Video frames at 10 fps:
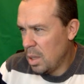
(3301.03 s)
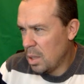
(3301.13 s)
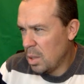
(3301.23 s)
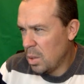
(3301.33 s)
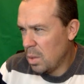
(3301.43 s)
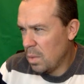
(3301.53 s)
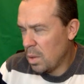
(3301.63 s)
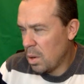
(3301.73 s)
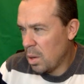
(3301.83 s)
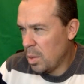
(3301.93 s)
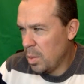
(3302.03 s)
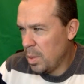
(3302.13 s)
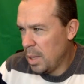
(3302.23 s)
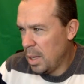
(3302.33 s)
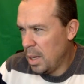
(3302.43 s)
Take a tour of an incredible
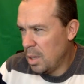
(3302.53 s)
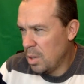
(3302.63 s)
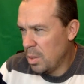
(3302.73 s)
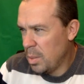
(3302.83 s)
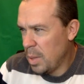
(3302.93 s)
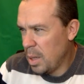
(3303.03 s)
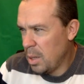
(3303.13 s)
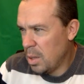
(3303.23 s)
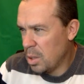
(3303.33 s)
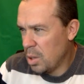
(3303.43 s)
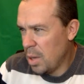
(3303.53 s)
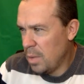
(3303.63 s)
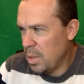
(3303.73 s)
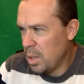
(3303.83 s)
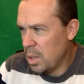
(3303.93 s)
plane and dream about how you could
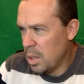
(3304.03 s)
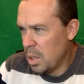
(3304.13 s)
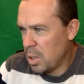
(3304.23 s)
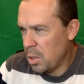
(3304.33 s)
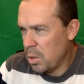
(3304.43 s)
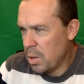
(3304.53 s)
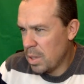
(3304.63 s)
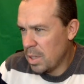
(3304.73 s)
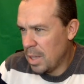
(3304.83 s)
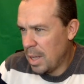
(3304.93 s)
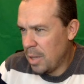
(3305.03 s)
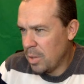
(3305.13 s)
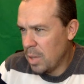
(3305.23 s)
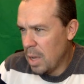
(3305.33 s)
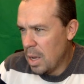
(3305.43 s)
travel in such luxurious
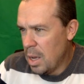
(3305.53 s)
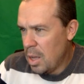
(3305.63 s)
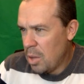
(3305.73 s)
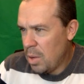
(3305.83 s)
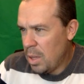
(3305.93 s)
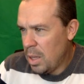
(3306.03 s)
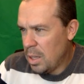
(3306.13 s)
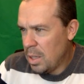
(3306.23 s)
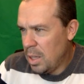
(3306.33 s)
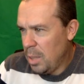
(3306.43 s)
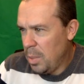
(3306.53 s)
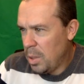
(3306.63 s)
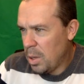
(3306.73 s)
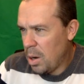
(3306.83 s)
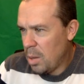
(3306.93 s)
styles. 3 things to keep
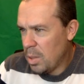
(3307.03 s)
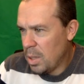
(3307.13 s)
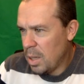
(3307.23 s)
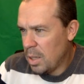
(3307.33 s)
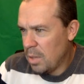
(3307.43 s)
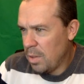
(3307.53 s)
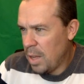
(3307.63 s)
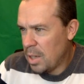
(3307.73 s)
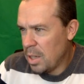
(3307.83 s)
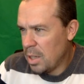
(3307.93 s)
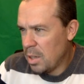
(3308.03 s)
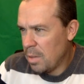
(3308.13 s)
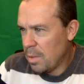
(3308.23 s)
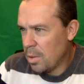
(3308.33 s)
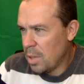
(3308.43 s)
in the car besides flashlights
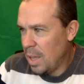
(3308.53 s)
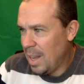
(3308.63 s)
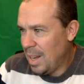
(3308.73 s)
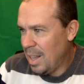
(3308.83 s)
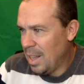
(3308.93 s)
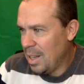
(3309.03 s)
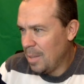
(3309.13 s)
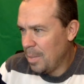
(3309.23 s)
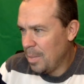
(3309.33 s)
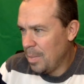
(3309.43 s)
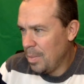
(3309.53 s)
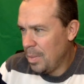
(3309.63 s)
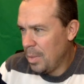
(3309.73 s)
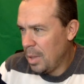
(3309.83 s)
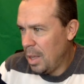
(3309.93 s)
and a first aid kit.
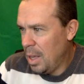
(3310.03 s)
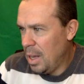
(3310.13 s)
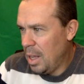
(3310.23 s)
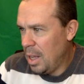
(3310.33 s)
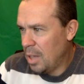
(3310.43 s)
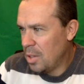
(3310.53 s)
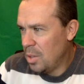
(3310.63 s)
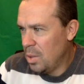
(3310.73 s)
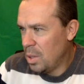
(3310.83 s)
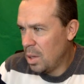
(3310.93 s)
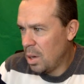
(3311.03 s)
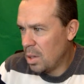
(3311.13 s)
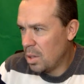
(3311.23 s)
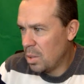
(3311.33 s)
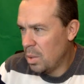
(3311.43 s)
8 hands, 2
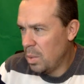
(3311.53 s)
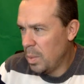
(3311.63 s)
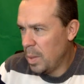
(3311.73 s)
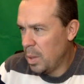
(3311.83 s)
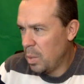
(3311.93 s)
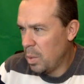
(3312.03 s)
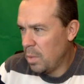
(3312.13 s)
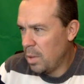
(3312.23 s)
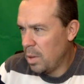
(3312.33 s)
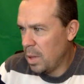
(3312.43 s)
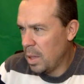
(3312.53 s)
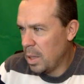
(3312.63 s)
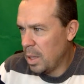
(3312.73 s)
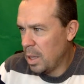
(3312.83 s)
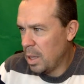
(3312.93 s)
guitars, 3 women, and 1 very
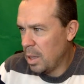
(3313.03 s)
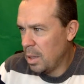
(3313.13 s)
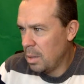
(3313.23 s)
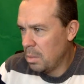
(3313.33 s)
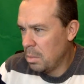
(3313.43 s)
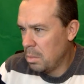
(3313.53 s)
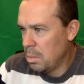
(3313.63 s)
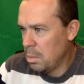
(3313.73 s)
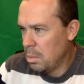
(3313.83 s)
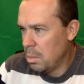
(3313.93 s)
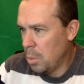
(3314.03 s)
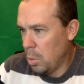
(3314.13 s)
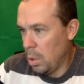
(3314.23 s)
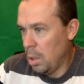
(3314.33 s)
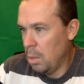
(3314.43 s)
lucky guy.
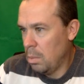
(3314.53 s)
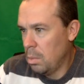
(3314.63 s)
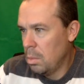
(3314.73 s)
Okay.